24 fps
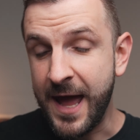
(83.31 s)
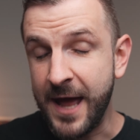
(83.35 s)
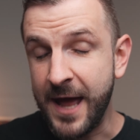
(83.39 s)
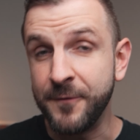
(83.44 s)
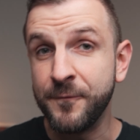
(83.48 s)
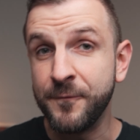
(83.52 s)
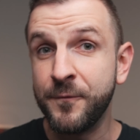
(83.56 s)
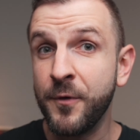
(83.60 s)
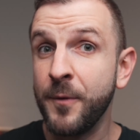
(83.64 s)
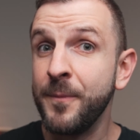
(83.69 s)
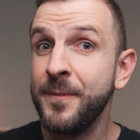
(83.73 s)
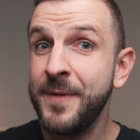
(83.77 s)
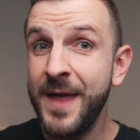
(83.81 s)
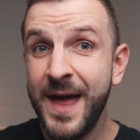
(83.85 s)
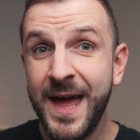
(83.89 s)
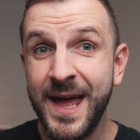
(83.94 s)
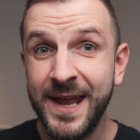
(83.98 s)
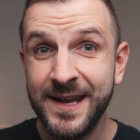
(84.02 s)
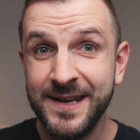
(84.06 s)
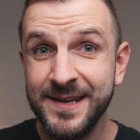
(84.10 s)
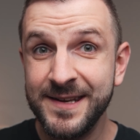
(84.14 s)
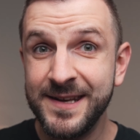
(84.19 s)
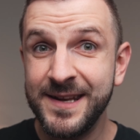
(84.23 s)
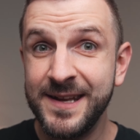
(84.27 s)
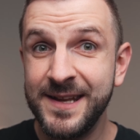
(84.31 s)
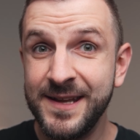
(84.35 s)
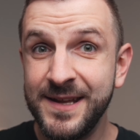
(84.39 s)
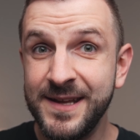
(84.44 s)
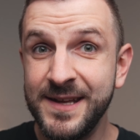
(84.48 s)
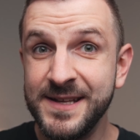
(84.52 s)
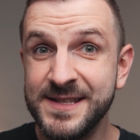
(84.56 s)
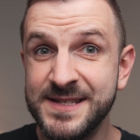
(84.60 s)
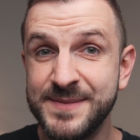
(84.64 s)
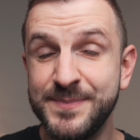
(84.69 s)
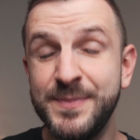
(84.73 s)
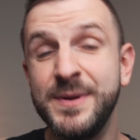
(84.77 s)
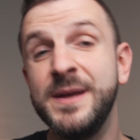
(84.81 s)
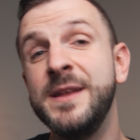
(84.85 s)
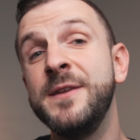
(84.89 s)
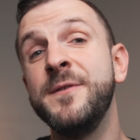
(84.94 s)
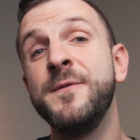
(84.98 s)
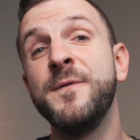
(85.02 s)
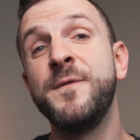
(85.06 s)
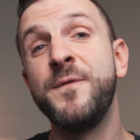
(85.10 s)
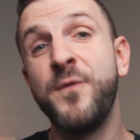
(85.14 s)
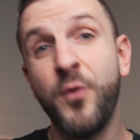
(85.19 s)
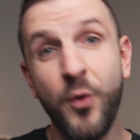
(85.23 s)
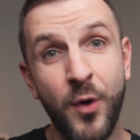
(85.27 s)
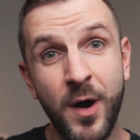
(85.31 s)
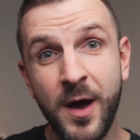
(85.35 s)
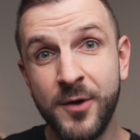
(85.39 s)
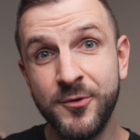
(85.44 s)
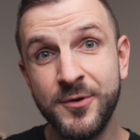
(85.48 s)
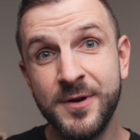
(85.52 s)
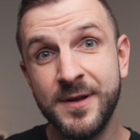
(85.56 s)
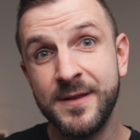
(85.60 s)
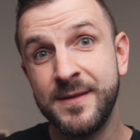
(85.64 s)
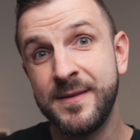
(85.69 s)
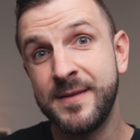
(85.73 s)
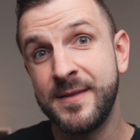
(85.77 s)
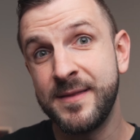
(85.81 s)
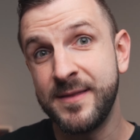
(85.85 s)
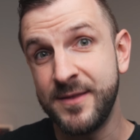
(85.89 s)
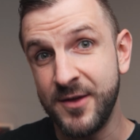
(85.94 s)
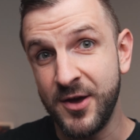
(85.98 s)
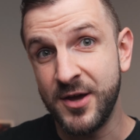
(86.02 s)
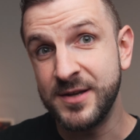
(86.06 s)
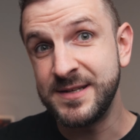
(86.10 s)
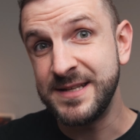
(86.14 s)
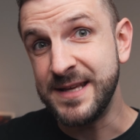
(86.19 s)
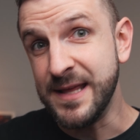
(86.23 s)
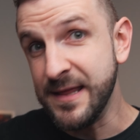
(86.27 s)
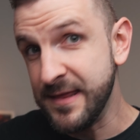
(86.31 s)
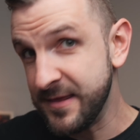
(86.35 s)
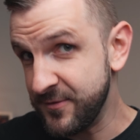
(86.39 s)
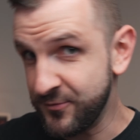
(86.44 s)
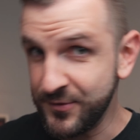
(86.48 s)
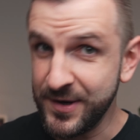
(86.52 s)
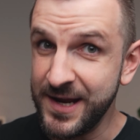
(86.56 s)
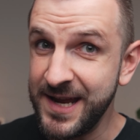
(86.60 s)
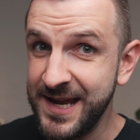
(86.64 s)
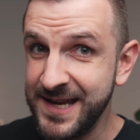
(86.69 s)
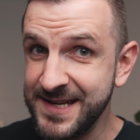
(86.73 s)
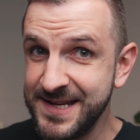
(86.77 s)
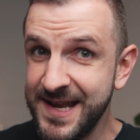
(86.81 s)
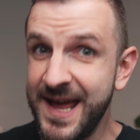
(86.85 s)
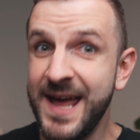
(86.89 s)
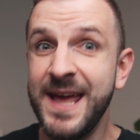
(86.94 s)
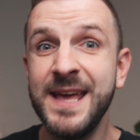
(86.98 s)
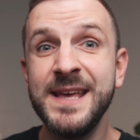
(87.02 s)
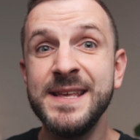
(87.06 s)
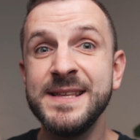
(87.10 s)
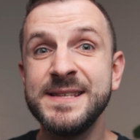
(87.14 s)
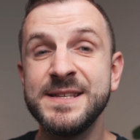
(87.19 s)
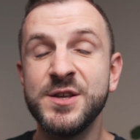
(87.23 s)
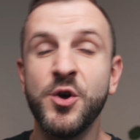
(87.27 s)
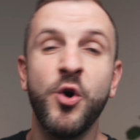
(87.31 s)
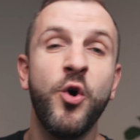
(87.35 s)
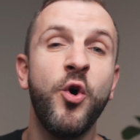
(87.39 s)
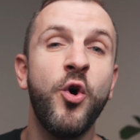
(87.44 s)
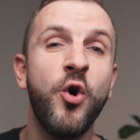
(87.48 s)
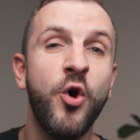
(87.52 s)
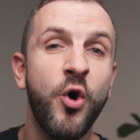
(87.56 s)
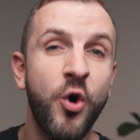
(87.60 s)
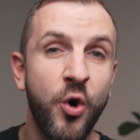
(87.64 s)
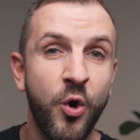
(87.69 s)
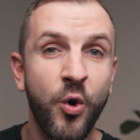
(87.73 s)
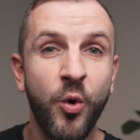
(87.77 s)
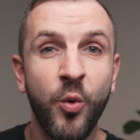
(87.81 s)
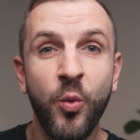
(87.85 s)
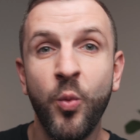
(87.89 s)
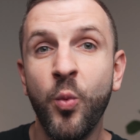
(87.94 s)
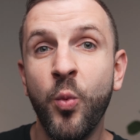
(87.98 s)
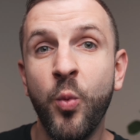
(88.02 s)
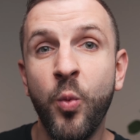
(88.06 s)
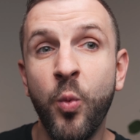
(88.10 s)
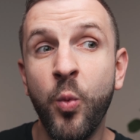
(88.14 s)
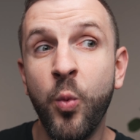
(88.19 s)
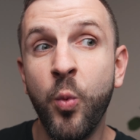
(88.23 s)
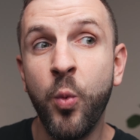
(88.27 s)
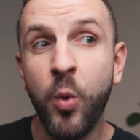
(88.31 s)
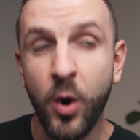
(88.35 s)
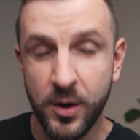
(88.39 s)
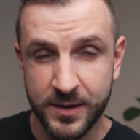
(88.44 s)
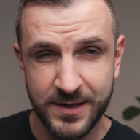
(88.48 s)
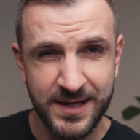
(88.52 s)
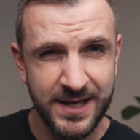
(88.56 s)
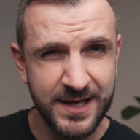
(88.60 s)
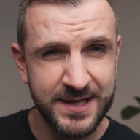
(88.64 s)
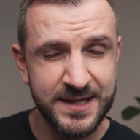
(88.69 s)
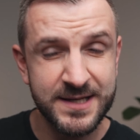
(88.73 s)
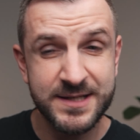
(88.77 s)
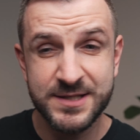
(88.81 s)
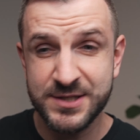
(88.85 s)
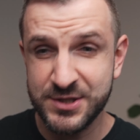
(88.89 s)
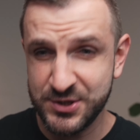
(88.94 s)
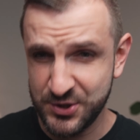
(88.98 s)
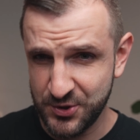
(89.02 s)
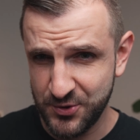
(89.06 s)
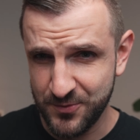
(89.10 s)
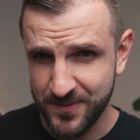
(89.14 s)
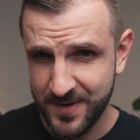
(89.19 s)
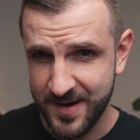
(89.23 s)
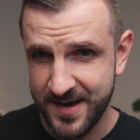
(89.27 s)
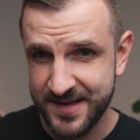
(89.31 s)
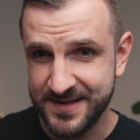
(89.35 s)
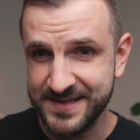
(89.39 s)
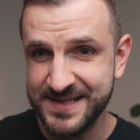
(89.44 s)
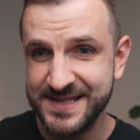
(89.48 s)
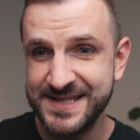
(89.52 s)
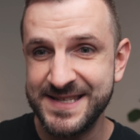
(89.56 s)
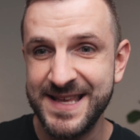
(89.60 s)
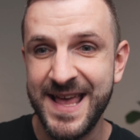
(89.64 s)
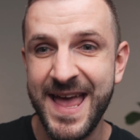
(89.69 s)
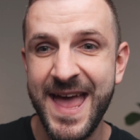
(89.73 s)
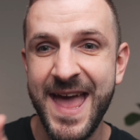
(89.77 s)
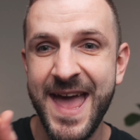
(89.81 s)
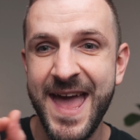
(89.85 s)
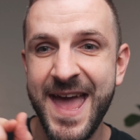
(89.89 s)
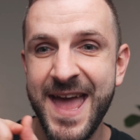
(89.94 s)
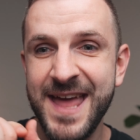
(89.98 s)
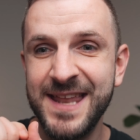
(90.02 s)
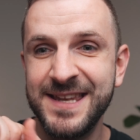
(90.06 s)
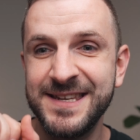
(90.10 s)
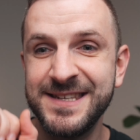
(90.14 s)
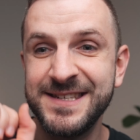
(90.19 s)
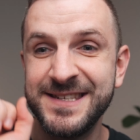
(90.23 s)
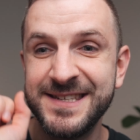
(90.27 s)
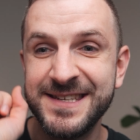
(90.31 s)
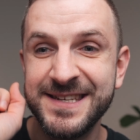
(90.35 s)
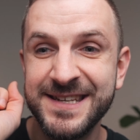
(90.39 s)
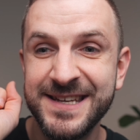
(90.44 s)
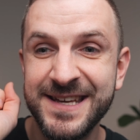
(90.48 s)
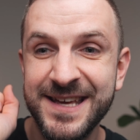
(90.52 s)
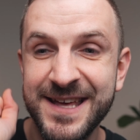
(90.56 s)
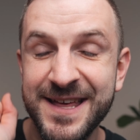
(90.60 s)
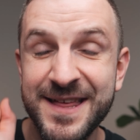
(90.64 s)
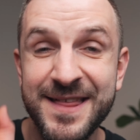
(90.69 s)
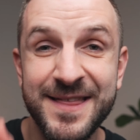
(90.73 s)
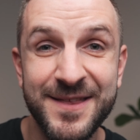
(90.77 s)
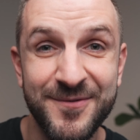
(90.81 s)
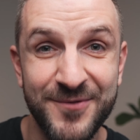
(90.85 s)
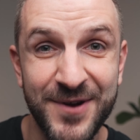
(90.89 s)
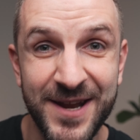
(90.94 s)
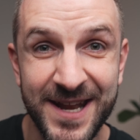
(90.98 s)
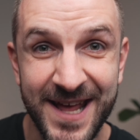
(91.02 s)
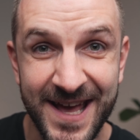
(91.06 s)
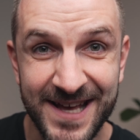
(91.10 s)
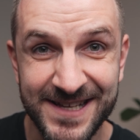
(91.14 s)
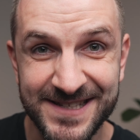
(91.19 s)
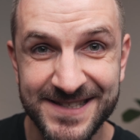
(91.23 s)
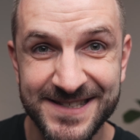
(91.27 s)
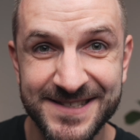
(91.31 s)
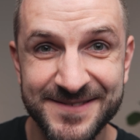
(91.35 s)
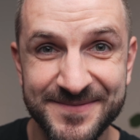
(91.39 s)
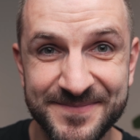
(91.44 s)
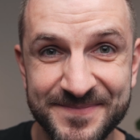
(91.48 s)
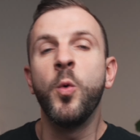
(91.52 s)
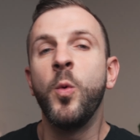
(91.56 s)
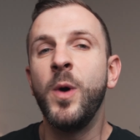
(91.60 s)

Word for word: And from then, it's been 433 days or one year, two months, and three days.